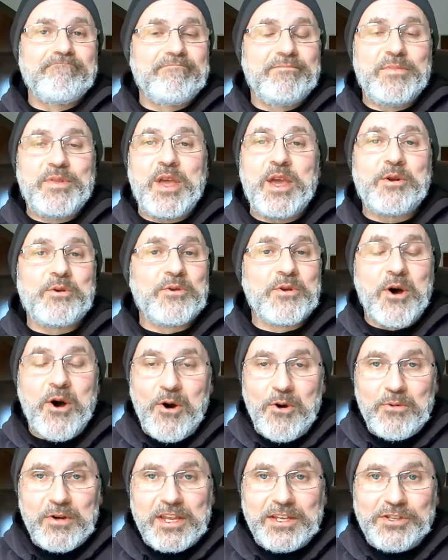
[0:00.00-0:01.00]
They don't
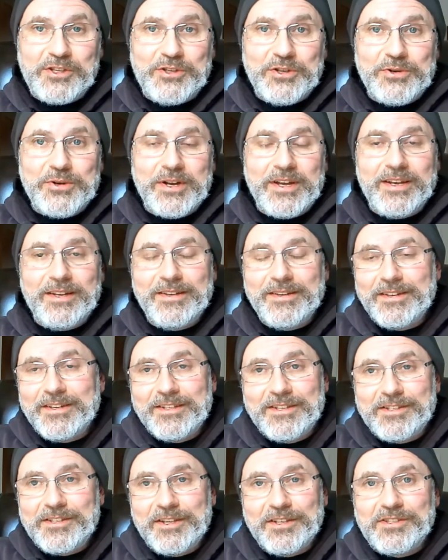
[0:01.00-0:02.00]
always do it.
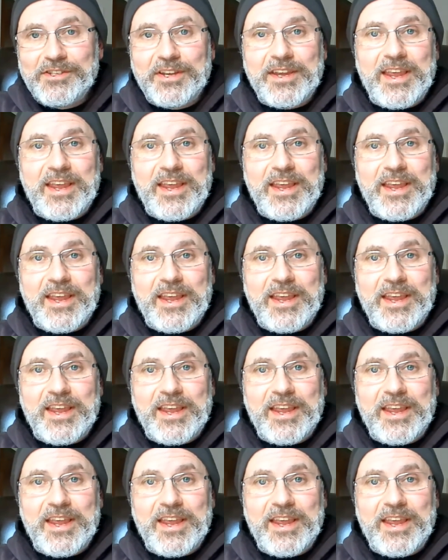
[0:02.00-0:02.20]
It's a